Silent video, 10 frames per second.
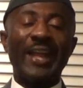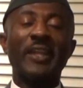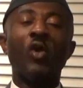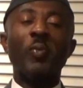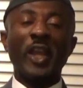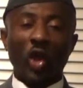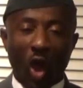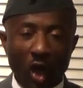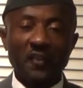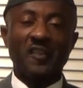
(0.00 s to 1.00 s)
and there will be
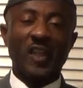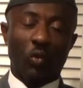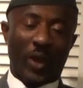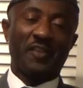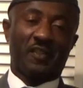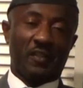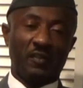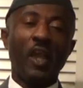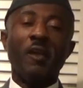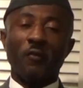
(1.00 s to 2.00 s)

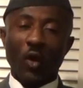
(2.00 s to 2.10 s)
consequences